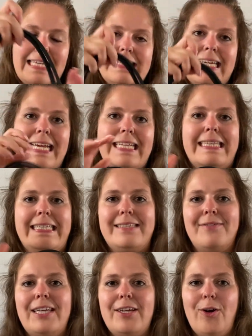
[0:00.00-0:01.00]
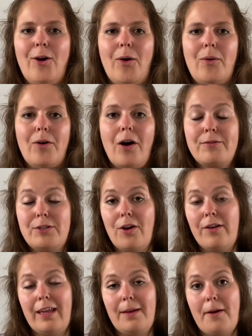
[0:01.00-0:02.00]
end this video of
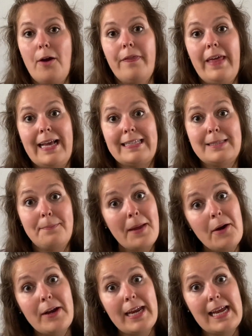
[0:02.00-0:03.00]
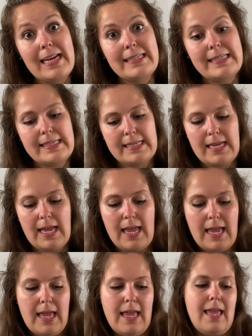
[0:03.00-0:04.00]
talking about the experience
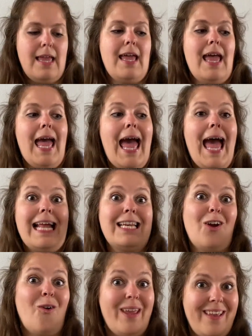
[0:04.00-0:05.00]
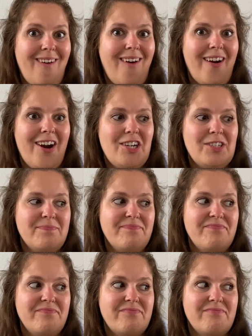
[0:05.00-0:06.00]
at Goyard
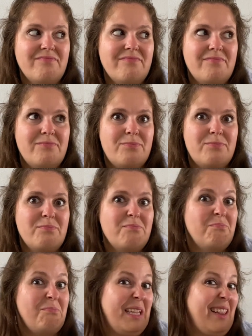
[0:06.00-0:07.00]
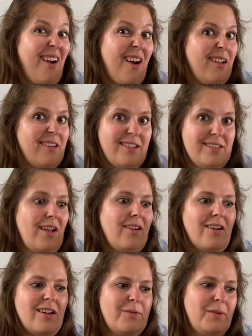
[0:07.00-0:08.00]
Milan, because I
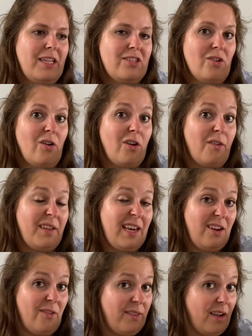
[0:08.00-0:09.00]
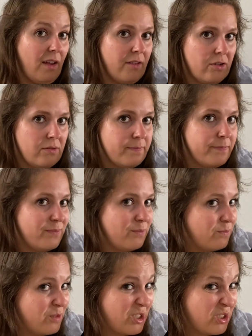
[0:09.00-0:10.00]
can't really talk of any of the other
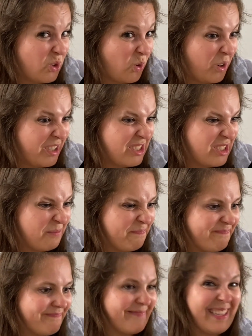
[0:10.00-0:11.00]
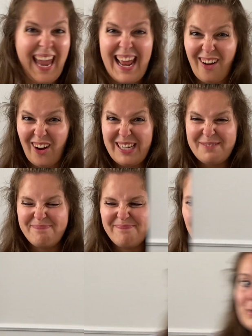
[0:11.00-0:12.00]
stores, can I?
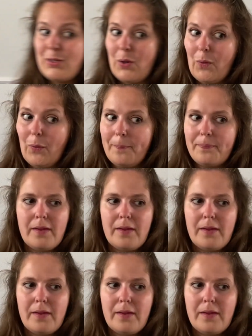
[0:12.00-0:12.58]
So,